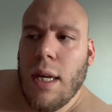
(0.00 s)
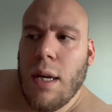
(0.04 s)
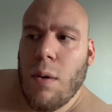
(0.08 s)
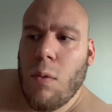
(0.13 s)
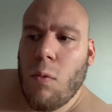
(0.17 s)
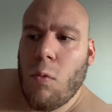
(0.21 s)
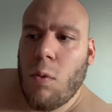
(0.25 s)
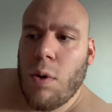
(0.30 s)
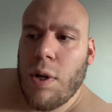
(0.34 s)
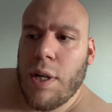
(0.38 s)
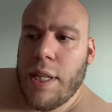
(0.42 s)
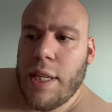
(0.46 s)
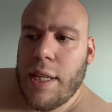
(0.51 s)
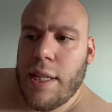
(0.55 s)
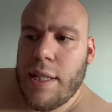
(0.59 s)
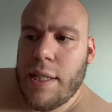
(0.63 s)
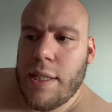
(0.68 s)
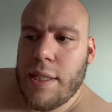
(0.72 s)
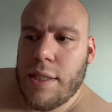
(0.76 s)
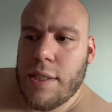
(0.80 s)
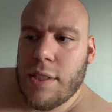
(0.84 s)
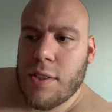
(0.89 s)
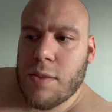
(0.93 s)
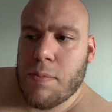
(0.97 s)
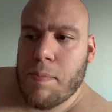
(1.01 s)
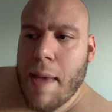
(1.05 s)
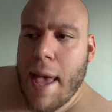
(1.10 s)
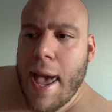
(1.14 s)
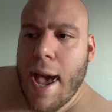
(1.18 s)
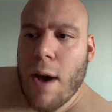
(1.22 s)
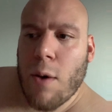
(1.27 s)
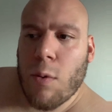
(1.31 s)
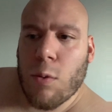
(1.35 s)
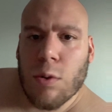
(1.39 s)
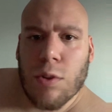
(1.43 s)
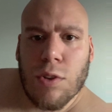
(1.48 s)
Would his
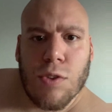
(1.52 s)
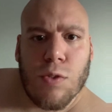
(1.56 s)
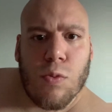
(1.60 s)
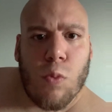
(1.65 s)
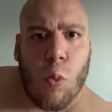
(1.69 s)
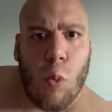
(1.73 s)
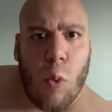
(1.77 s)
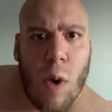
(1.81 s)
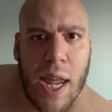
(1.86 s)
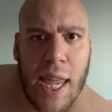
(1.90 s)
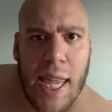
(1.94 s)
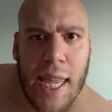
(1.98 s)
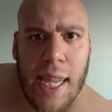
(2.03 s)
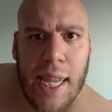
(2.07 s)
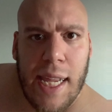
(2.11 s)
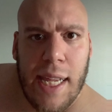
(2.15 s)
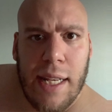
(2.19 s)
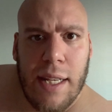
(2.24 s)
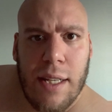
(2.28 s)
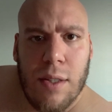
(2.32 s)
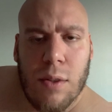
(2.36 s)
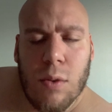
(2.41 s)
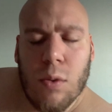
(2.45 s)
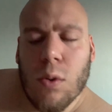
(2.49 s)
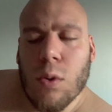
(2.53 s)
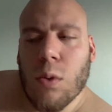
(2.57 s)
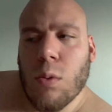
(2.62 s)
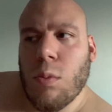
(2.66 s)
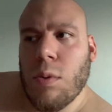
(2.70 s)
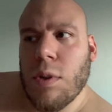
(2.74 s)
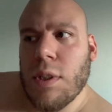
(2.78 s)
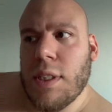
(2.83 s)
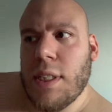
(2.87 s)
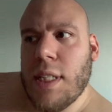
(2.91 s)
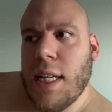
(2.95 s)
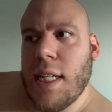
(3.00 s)
powers wane, or
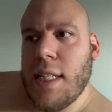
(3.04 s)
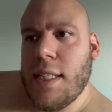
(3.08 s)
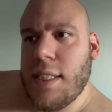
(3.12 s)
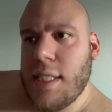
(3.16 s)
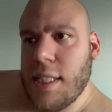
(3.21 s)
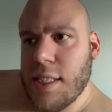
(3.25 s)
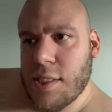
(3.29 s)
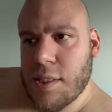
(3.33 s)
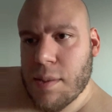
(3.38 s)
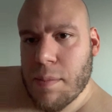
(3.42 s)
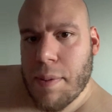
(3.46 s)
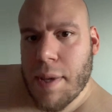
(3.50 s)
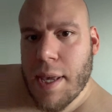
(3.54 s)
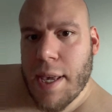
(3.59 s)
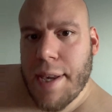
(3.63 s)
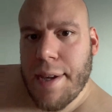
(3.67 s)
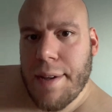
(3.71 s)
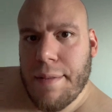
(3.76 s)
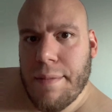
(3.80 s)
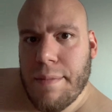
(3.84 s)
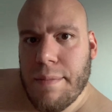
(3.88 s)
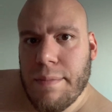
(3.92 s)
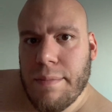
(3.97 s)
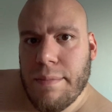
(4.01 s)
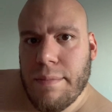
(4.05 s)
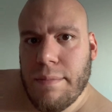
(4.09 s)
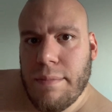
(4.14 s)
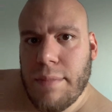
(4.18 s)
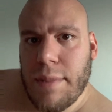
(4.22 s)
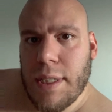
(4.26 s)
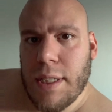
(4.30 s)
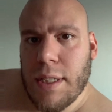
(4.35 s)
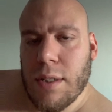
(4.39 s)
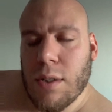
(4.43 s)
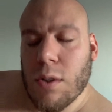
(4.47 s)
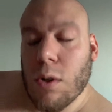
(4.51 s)
would they dissipate?
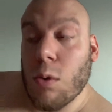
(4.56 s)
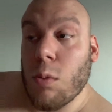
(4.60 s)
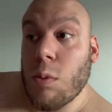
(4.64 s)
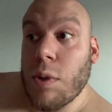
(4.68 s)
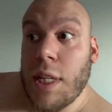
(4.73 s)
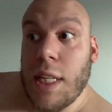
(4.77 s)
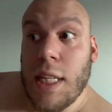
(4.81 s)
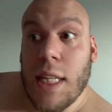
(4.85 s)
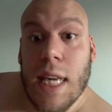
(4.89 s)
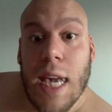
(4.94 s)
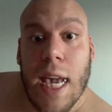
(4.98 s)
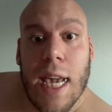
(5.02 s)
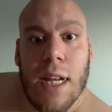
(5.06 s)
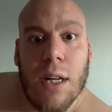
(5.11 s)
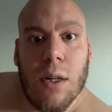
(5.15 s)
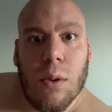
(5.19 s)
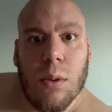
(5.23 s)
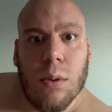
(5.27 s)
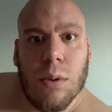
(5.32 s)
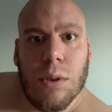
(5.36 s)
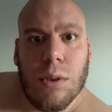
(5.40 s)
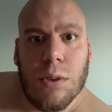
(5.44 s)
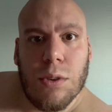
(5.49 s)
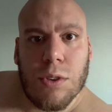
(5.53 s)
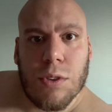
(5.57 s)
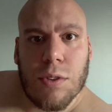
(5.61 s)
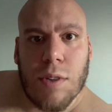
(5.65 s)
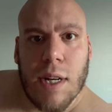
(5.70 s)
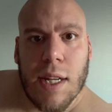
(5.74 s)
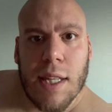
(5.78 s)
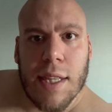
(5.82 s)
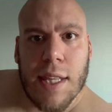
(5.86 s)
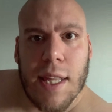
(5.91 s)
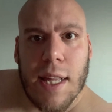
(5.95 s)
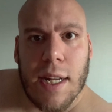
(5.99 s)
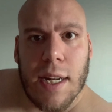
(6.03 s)
Or would he gain a whole new
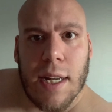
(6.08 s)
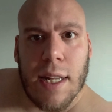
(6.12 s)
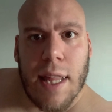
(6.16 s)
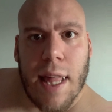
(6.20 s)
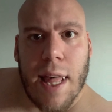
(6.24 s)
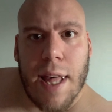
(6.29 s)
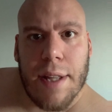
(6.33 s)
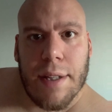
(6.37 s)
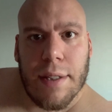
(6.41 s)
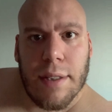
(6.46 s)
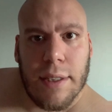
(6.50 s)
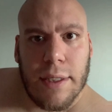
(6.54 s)
strength out of that?